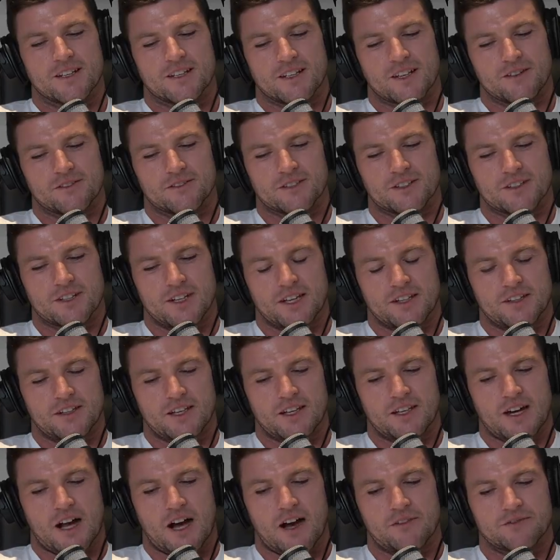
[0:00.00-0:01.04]
Definitely. And
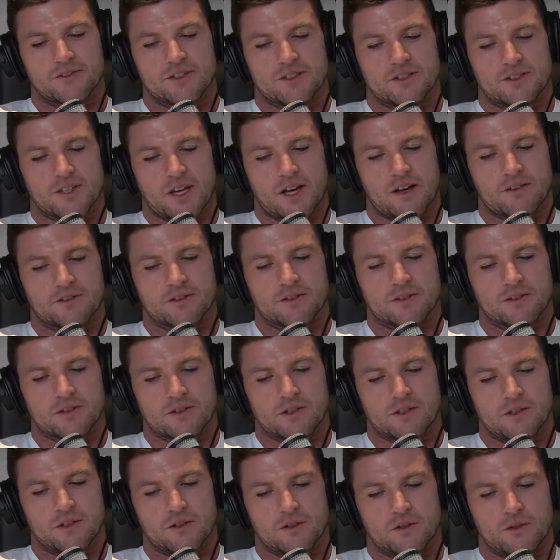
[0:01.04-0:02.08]
then after Souths,
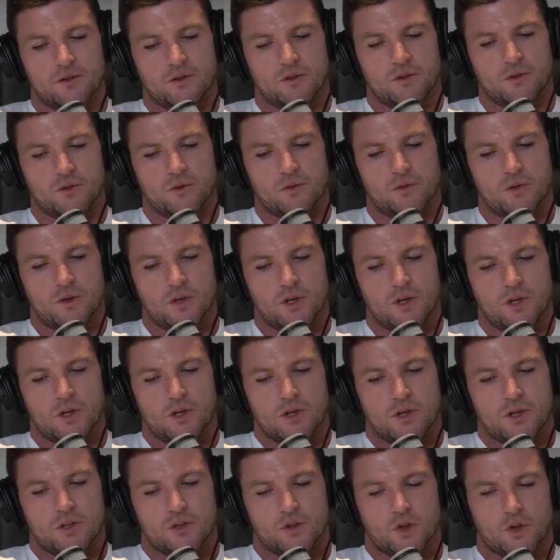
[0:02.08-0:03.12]
you
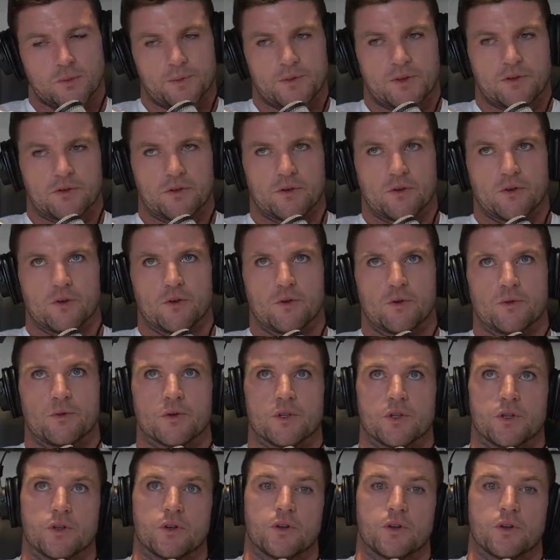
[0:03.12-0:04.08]
talk me through